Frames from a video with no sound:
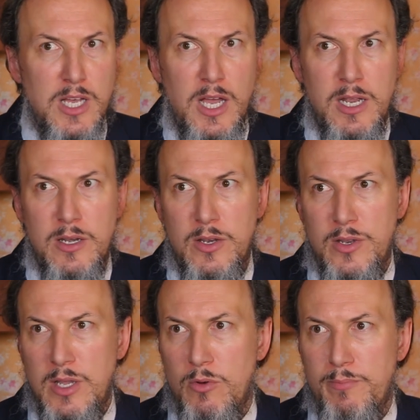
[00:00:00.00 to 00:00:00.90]

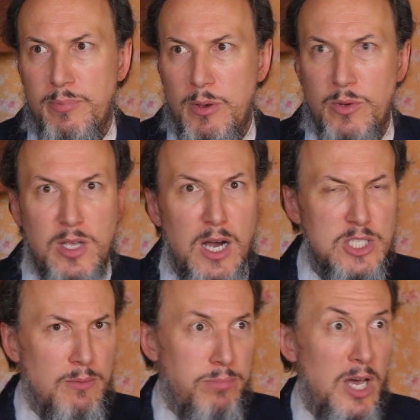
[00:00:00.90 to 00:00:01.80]
then it would
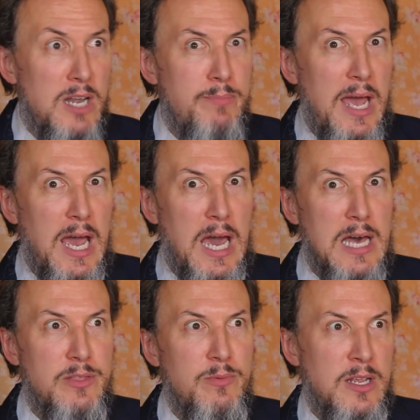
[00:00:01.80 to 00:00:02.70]
cause a
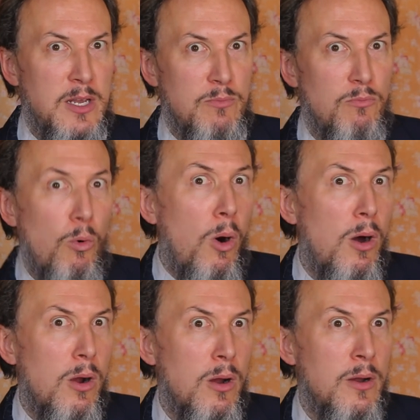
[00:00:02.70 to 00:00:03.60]
bloodbath and
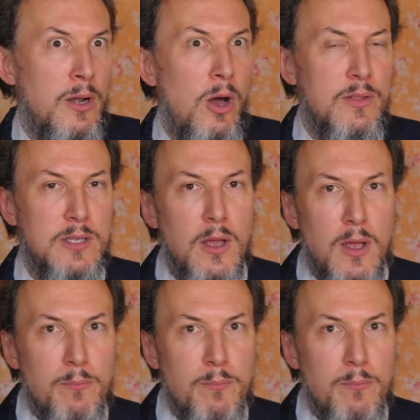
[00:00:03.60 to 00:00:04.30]
war and all this,